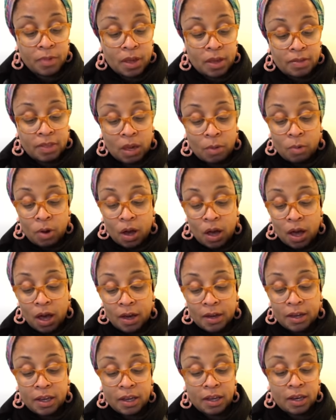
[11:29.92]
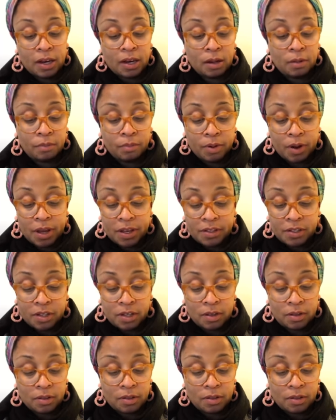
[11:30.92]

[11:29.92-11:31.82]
They were hugging and embracing.